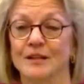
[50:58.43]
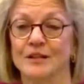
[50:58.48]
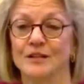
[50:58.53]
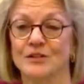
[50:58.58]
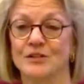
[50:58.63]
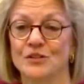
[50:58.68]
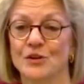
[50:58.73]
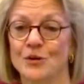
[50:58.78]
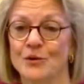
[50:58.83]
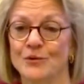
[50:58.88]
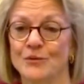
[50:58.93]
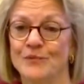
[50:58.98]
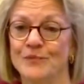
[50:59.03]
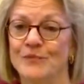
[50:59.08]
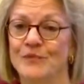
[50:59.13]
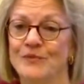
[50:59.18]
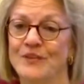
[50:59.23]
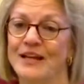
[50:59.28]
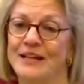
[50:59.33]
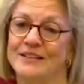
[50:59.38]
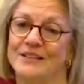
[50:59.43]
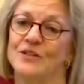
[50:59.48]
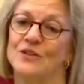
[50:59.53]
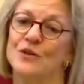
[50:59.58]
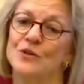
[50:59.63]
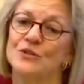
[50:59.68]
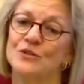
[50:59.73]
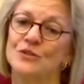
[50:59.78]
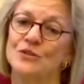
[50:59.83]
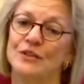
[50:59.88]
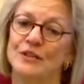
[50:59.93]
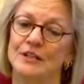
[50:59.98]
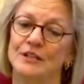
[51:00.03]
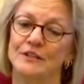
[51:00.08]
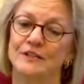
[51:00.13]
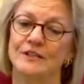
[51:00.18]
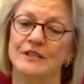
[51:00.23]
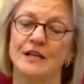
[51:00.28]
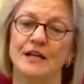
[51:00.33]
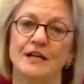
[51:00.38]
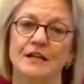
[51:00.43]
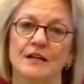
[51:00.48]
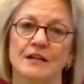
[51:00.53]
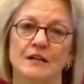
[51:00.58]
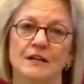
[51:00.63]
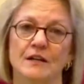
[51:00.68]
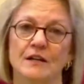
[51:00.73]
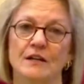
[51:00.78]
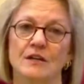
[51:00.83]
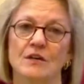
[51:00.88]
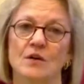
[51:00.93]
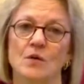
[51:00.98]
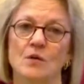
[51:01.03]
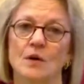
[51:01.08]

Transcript: So that, those are things that go